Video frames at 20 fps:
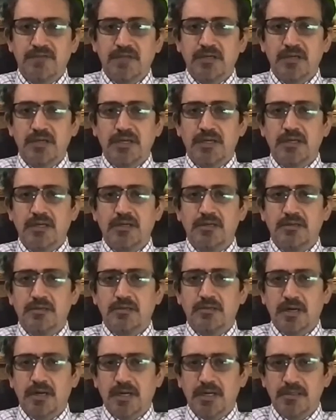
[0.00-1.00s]
the clinical
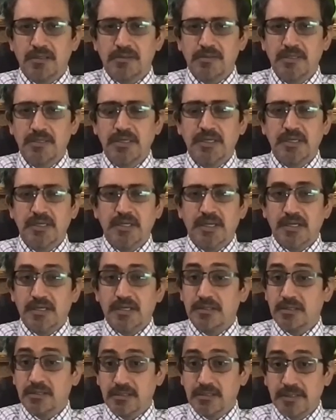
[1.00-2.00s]
trials and
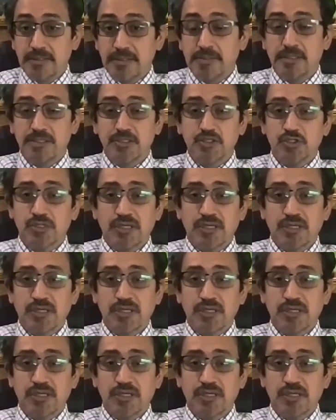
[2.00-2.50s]
other research